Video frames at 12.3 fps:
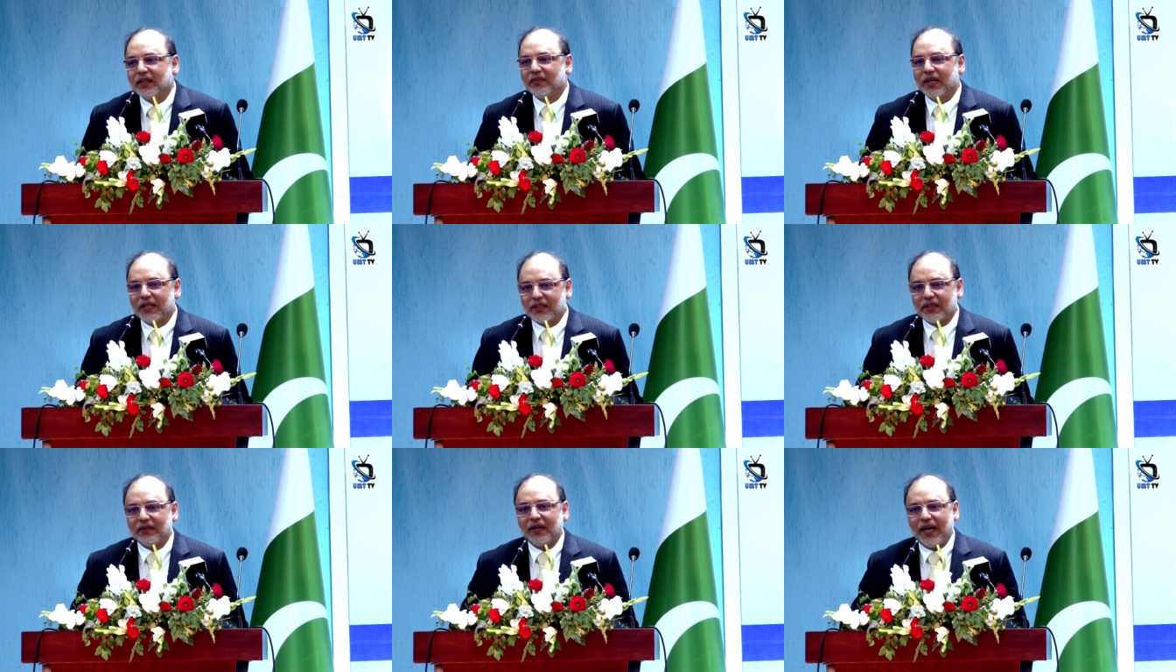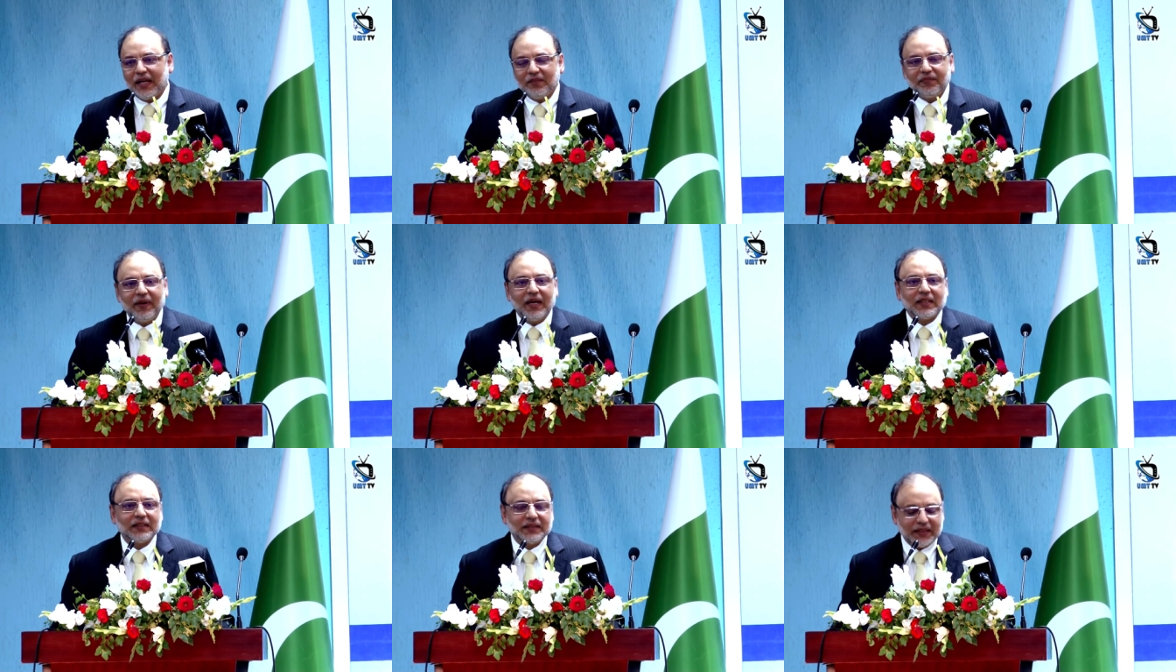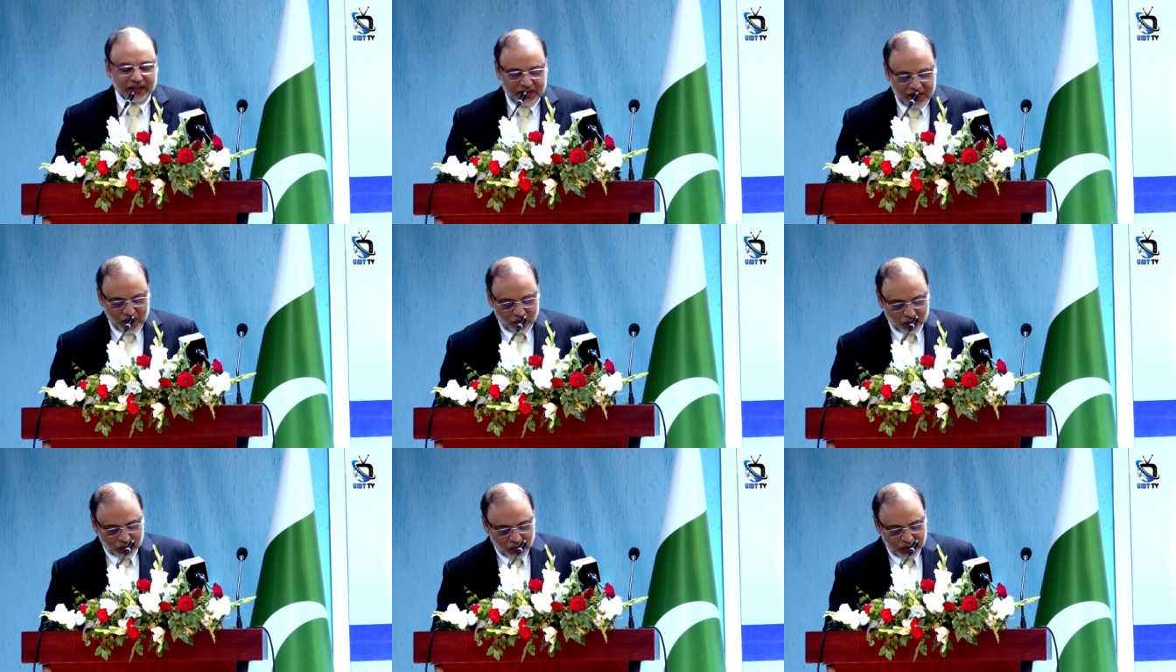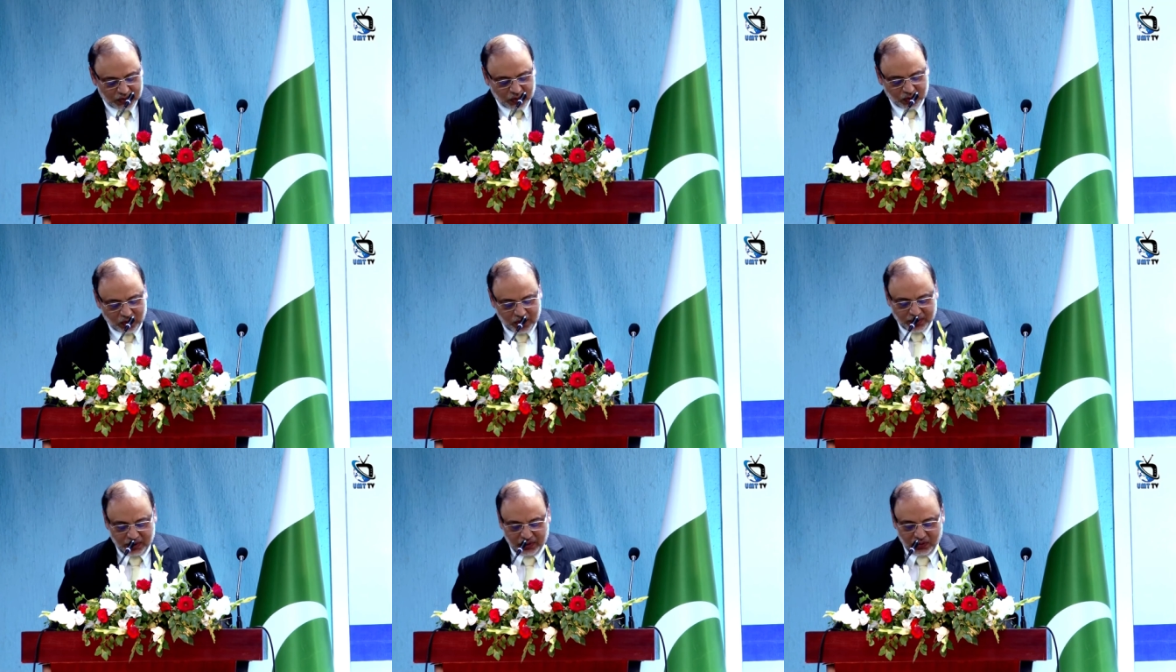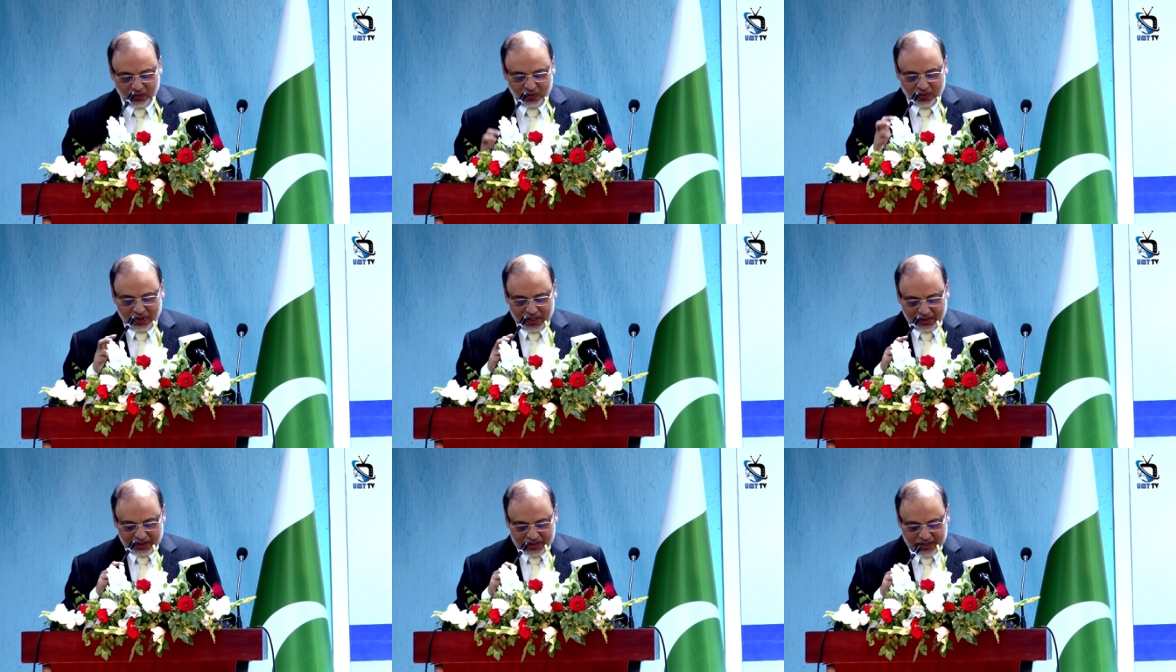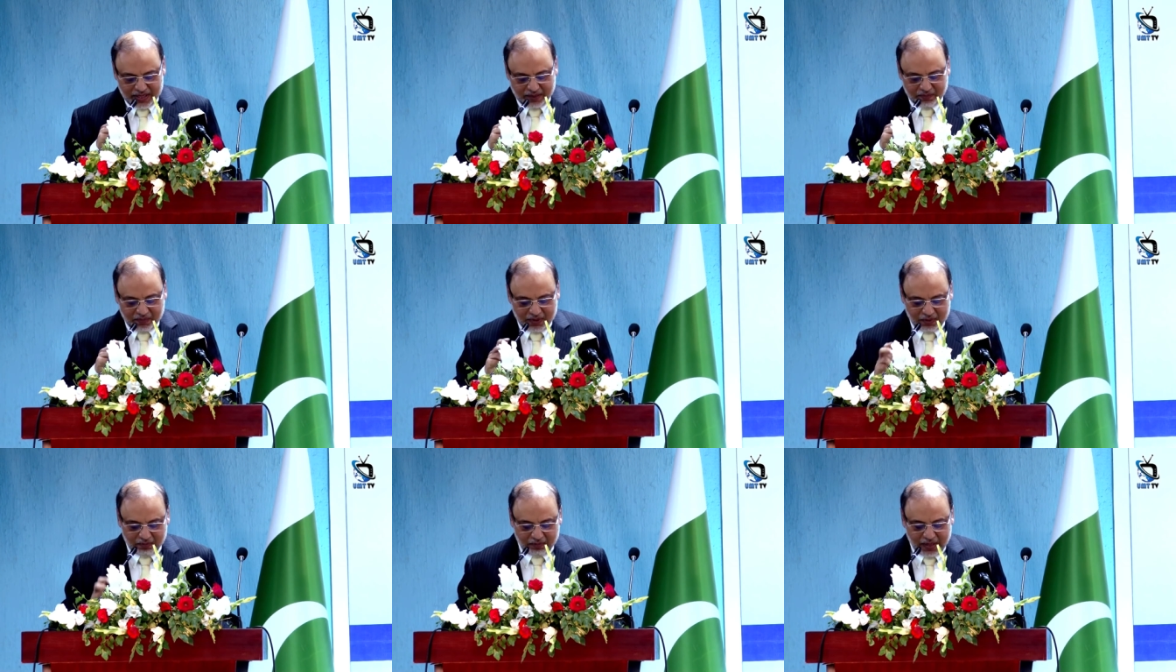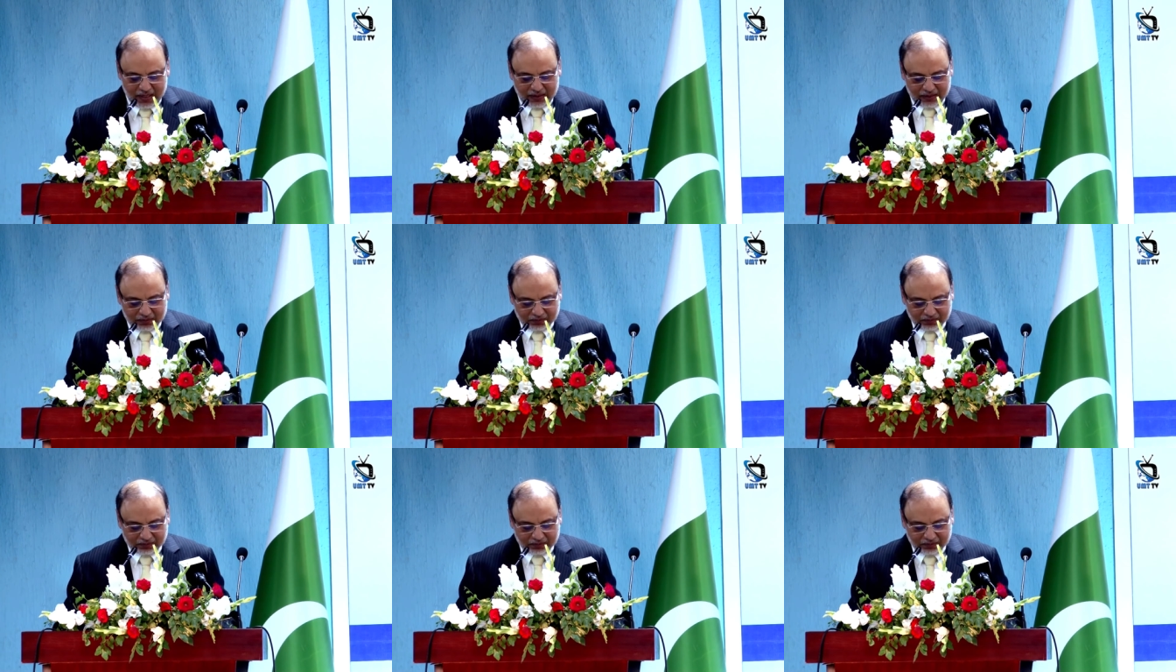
rector and faculty would also continue in the same manner.